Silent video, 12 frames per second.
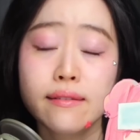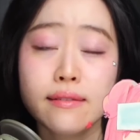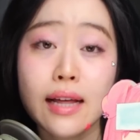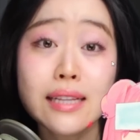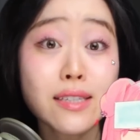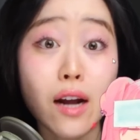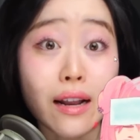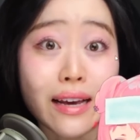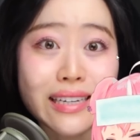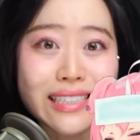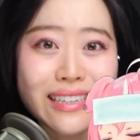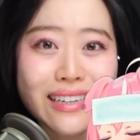That's not it.
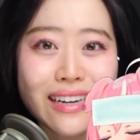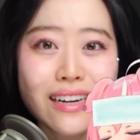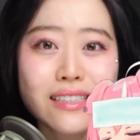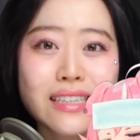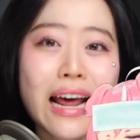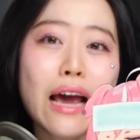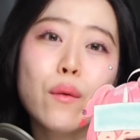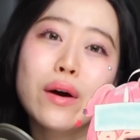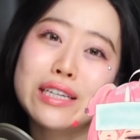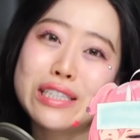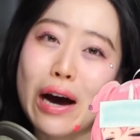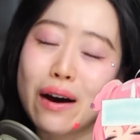Today I
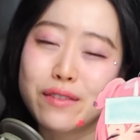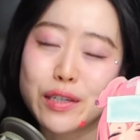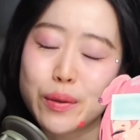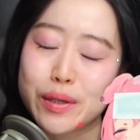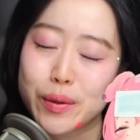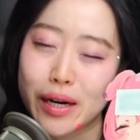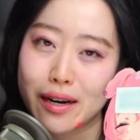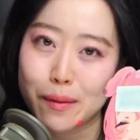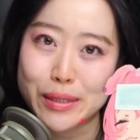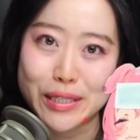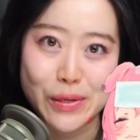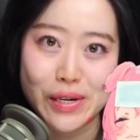wanted to offer you a great
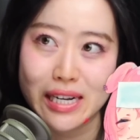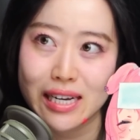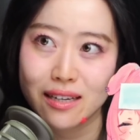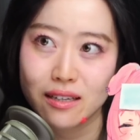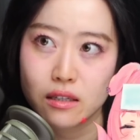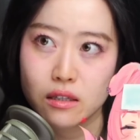opportunity.